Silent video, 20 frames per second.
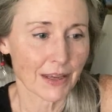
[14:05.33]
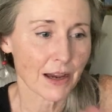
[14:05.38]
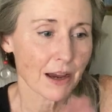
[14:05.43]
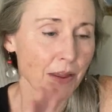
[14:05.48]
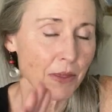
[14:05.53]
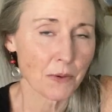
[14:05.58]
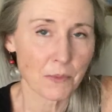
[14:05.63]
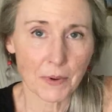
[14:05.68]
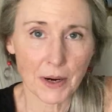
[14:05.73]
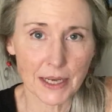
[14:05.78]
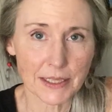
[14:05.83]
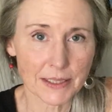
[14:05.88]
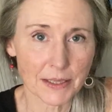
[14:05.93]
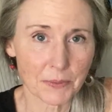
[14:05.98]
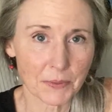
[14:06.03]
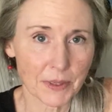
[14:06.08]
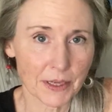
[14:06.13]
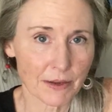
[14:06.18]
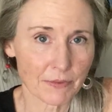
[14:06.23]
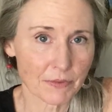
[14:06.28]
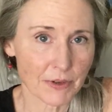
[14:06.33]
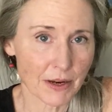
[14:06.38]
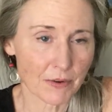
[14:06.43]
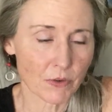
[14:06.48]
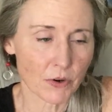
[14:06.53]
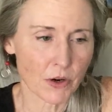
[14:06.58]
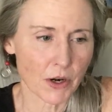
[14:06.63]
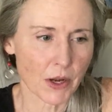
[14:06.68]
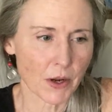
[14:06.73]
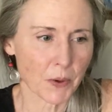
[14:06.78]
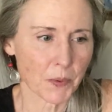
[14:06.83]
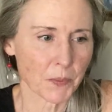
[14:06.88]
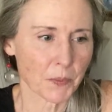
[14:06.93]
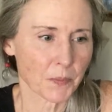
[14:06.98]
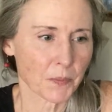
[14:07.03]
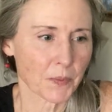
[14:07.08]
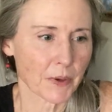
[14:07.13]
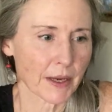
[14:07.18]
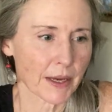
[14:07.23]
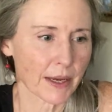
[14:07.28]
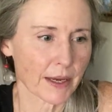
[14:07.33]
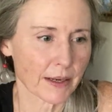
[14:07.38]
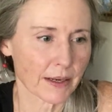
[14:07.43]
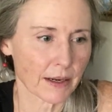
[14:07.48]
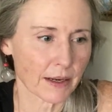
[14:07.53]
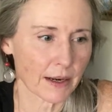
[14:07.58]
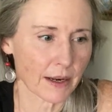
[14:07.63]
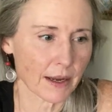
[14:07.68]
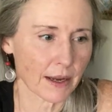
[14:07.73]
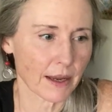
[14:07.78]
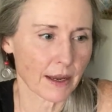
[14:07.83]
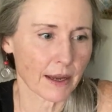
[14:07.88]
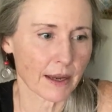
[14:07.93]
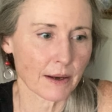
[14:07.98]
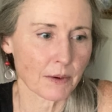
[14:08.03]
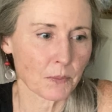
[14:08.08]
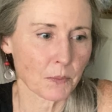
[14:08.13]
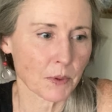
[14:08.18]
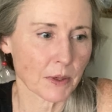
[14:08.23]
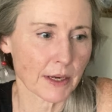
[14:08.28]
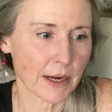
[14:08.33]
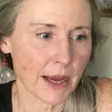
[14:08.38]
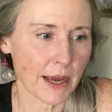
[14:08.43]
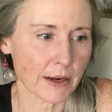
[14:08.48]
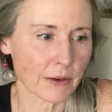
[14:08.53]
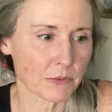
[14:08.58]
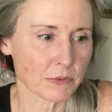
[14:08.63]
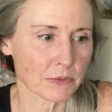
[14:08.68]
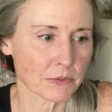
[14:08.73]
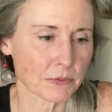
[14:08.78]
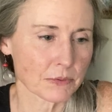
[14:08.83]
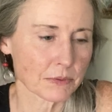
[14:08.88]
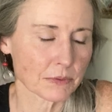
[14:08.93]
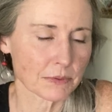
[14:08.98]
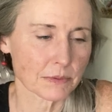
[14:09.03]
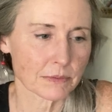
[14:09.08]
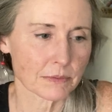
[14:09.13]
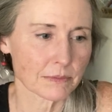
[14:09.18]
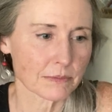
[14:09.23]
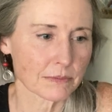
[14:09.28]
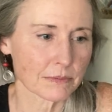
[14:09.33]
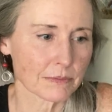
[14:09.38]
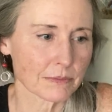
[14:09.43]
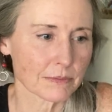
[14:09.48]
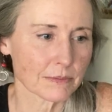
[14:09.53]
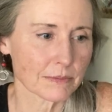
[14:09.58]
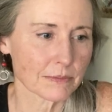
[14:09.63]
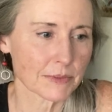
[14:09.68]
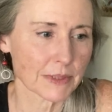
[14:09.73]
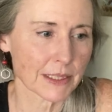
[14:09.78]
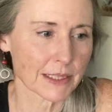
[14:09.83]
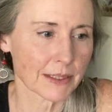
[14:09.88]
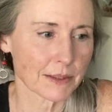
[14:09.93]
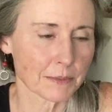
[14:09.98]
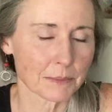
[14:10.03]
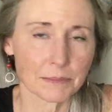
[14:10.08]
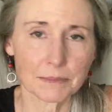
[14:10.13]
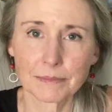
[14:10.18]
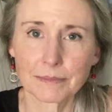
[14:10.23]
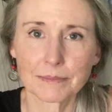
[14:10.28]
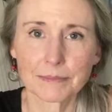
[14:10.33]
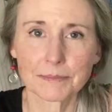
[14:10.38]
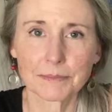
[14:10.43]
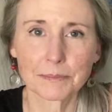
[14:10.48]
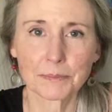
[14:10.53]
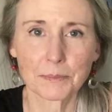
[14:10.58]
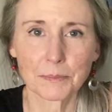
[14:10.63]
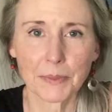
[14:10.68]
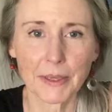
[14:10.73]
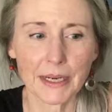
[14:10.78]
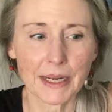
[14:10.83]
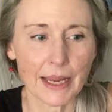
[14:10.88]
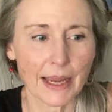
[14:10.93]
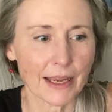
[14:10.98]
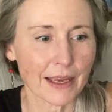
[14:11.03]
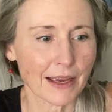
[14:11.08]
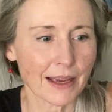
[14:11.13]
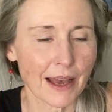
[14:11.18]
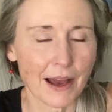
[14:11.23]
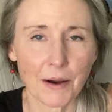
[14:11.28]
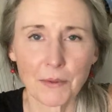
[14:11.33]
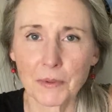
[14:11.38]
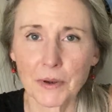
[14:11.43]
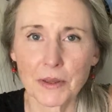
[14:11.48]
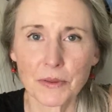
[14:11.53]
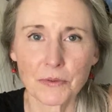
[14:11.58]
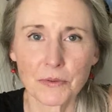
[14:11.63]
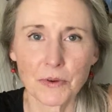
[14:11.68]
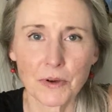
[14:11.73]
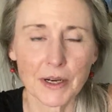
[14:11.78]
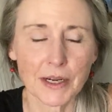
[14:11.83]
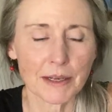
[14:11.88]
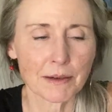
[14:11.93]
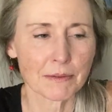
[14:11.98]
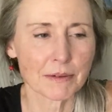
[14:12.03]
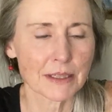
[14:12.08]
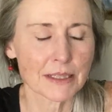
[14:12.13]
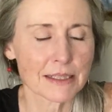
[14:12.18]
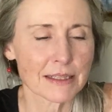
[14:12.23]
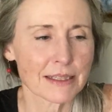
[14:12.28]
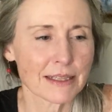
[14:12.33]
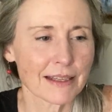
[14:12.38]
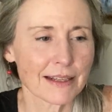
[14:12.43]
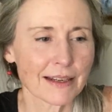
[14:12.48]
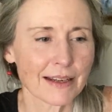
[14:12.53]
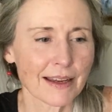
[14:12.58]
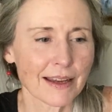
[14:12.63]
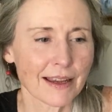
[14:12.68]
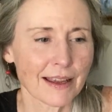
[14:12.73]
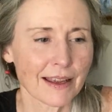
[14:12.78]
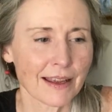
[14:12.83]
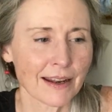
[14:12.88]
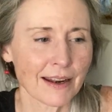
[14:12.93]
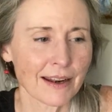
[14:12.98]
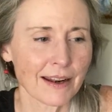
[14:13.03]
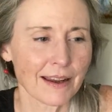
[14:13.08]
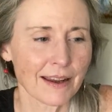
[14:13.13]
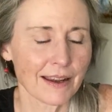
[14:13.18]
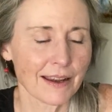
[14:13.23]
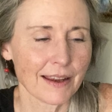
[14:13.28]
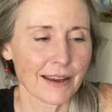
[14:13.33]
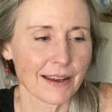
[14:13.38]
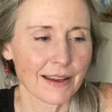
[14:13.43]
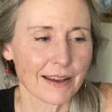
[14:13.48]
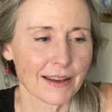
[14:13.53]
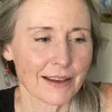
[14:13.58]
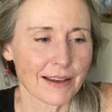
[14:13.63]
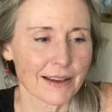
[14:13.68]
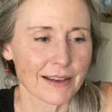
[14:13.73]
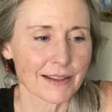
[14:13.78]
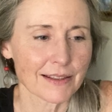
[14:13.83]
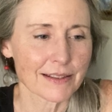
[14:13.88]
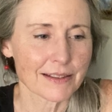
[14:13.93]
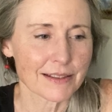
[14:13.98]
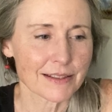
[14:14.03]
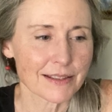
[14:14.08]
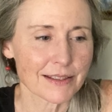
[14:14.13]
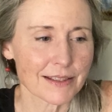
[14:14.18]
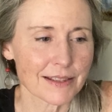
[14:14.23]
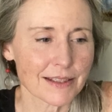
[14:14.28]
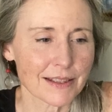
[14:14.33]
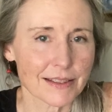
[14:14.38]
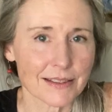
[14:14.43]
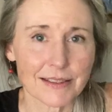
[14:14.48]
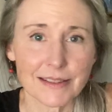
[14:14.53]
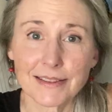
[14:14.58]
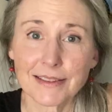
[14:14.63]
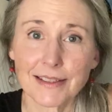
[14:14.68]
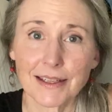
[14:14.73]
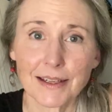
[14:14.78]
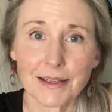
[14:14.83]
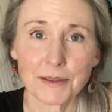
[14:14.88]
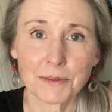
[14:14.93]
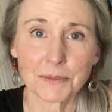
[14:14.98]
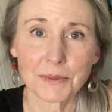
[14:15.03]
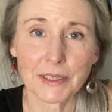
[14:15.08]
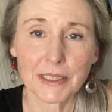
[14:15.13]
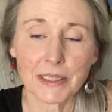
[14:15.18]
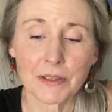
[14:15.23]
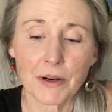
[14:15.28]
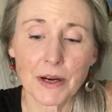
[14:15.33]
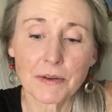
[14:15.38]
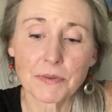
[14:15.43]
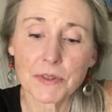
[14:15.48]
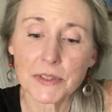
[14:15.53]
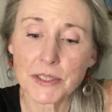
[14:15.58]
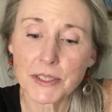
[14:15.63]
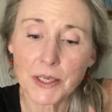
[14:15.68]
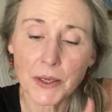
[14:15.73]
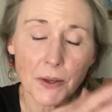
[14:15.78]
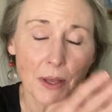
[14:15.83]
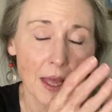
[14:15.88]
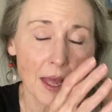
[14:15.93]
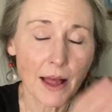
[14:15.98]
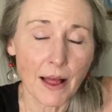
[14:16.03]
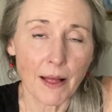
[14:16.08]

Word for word: otherwise I would have never known and would not have, you know, been hanging out with for any reason, and just really grateful. So